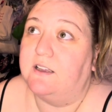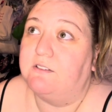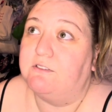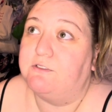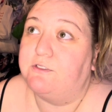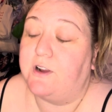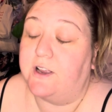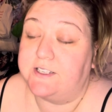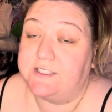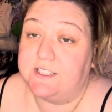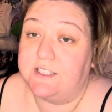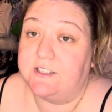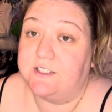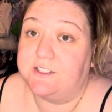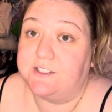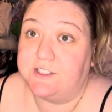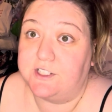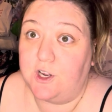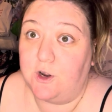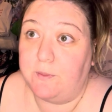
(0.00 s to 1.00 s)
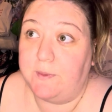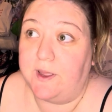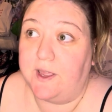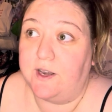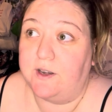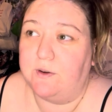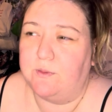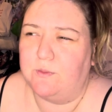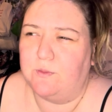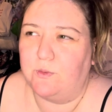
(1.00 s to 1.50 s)
Frosty the
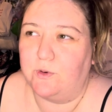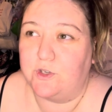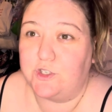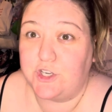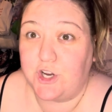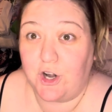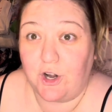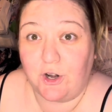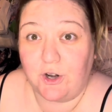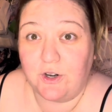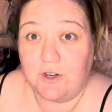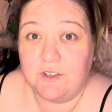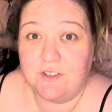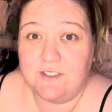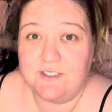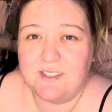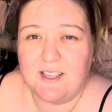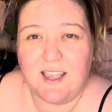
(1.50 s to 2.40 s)
Snowman Returns,